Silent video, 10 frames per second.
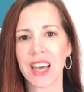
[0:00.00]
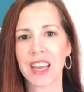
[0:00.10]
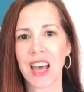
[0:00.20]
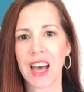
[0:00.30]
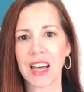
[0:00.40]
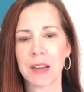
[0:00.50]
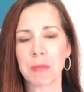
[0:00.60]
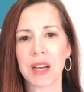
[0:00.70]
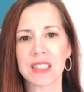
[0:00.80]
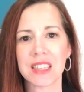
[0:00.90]
get
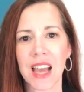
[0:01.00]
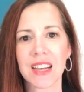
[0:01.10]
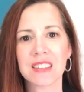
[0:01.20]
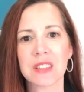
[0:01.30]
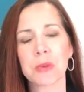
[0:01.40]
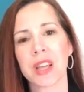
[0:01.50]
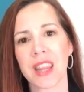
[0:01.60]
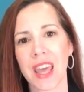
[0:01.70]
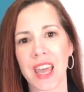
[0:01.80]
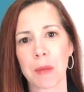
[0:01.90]
a text
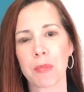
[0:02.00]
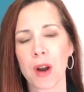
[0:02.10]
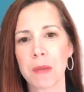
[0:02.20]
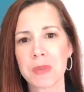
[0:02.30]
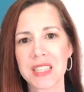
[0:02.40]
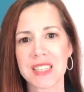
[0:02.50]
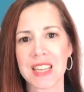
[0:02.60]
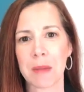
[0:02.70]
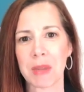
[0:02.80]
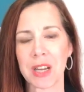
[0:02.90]
with a prompt to
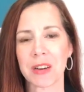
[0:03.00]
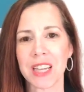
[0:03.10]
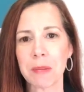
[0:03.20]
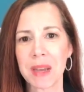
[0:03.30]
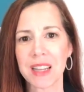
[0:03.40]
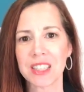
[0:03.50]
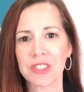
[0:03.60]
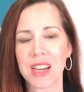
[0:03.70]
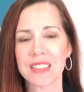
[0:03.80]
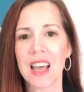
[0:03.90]
send me your email
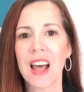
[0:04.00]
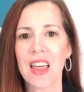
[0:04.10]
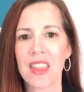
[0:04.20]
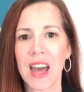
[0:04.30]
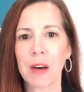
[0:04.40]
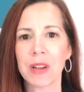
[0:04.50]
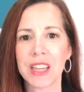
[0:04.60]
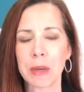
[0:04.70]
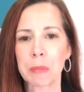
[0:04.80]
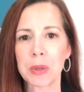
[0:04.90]
address. That will
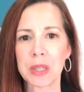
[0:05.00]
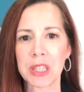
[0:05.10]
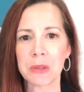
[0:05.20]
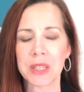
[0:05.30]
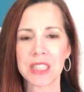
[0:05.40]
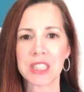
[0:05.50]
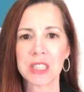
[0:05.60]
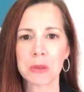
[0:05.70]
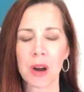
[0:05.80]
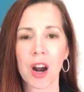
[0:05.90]
input you
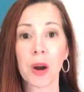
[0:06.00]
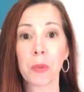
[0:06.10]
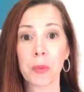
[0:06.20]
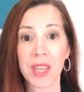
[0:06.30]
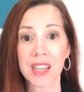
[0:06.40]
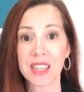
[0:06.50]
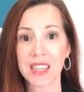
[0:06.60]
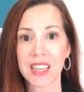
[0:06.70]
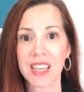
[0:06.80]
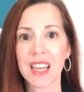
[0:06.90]
into our
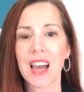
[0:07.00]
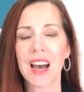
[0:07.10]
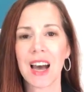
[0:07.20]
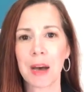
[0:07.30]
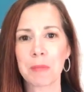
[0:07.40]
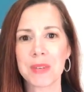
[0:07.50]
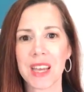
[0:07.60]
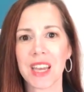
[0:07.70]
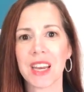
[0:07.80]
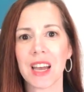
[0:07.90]
weekly
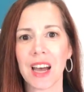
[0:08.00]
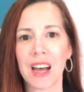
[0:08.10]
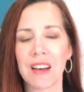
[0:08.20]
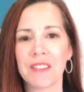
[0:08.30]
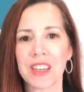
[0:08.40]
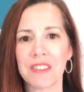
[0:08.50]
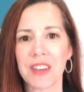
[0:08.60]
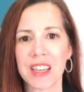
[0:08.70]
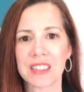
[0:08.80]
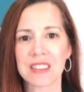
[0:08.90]
update of
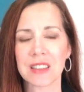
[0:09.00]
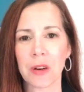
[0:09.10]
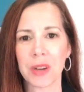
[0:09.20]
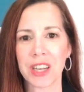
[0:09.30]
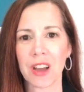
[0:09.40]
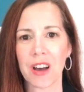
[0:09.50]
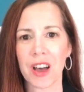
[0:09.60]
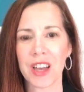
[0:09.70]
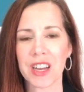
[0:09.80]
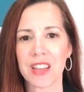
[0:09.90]
events going
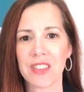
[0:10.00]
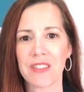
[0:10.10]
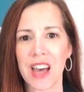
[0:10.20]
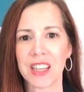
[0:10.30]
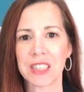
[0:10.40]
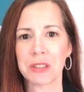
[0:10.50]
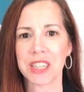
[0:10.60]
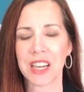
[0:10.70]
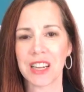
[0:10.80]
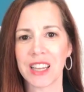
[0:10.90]
on in the valley. You'll
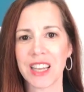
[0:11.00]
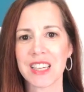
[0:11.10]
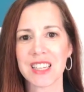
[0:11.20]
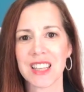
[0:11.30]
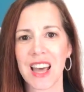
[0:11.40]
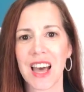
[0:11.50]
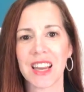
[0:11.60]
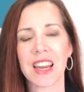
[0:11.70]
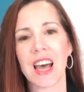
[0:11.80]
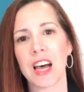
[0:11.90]
get a link to
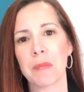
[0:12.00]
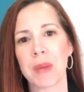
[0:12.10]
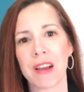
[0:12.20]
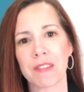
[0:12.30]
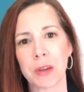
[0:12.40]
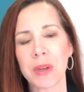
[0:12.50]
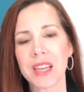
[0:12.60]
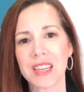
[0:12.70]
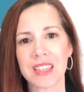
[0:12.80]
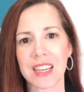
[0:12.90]
that every
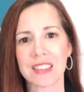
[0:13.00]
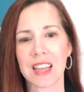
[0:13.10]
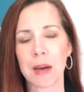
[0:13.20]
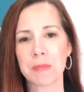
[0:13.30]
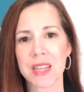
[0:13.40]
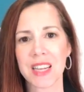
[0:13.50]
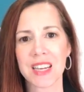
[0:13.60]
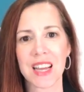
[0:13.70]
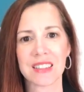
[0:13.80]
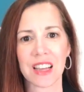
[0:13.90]
week. It gets
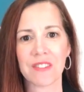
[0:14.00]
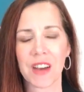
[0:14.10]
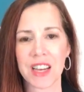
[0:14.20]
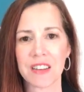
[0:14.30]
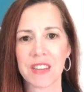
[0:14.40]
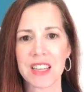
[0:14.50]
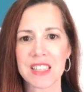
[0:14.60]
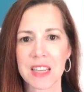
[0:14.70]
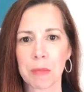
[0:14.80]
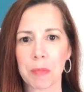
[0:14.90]
updated as I find
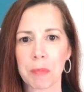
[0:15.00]
events. I